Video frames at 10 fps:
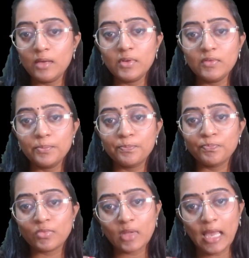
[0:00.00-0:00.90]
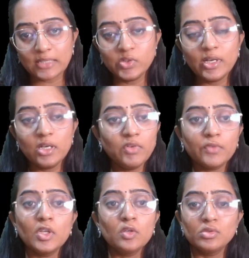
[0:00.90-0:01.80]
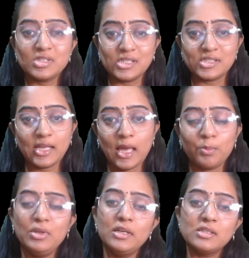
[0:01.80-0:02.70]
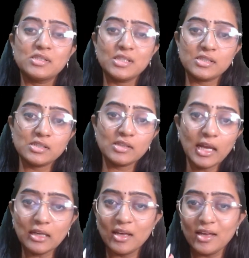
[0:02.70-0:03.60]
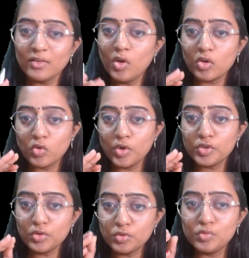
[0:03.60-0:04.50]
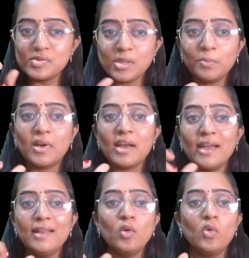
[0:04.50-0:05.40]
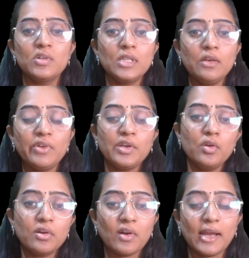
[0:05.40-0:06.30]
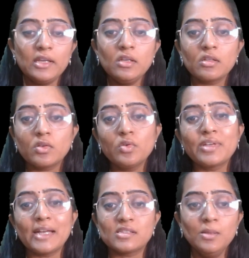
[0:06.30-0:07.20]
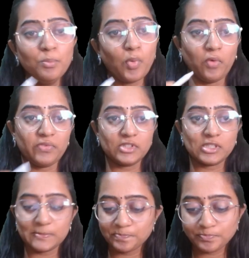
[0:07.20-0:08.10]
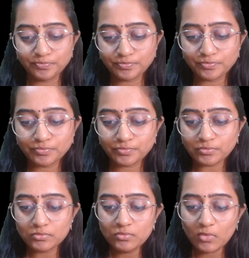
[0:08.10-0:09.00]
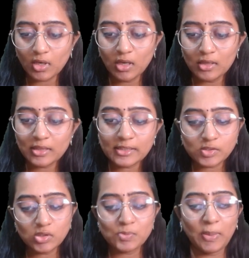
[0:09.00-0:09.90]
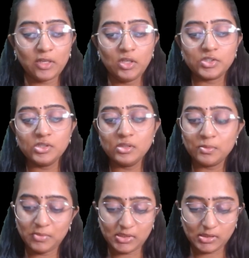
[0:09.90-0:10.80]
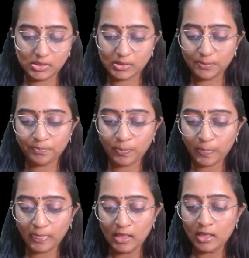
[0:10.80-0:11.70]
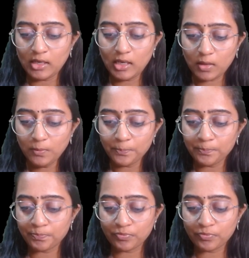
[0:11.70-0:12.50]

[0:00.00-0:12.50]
Every actual delivery of the goods doesn't happen. It is just that you're going to do some trading over there where you're trying to get some profits. That is your speculation business. Now,